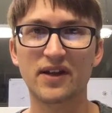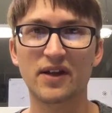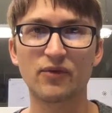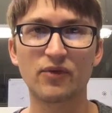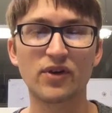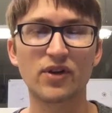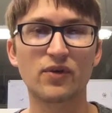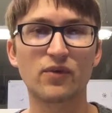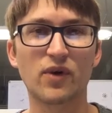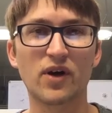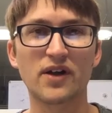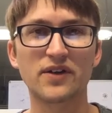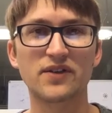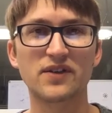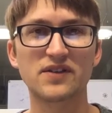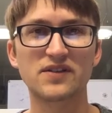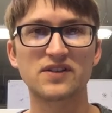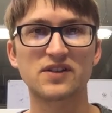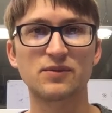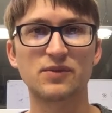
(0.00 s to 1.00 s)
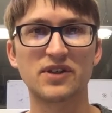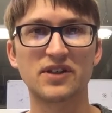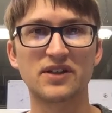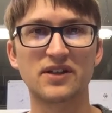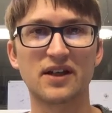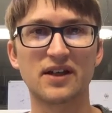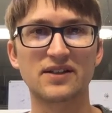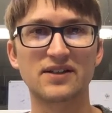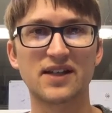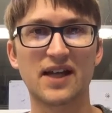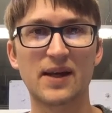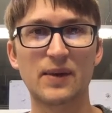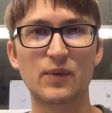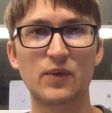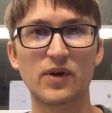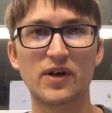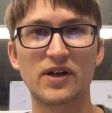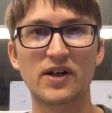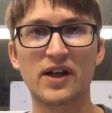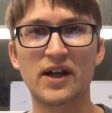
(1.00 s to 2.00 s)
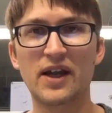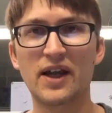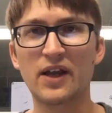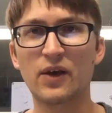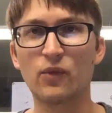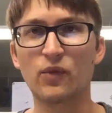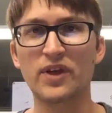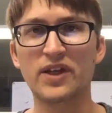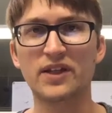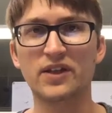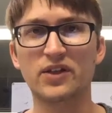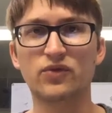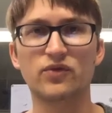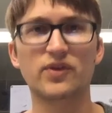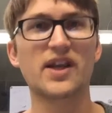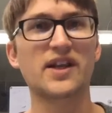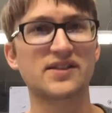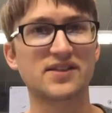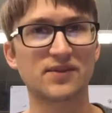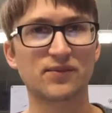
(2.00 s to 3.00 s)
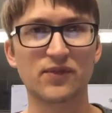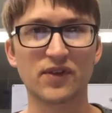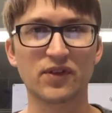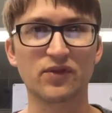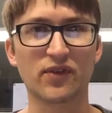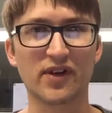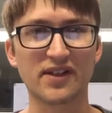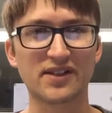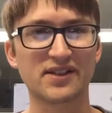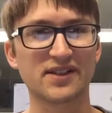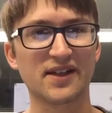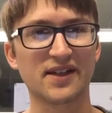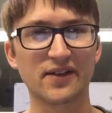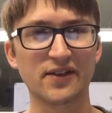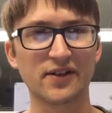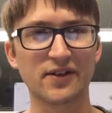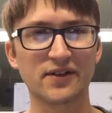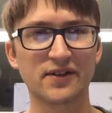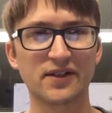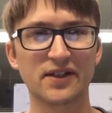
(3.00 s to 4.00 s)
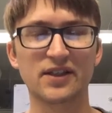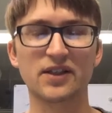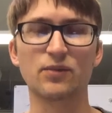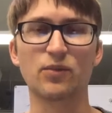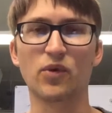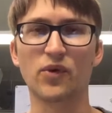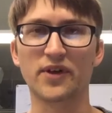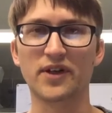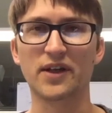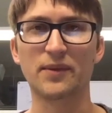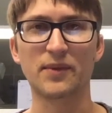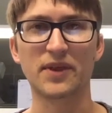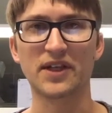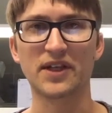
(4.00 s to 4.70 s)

I really want this to be a time where we can create something great together in the board gaming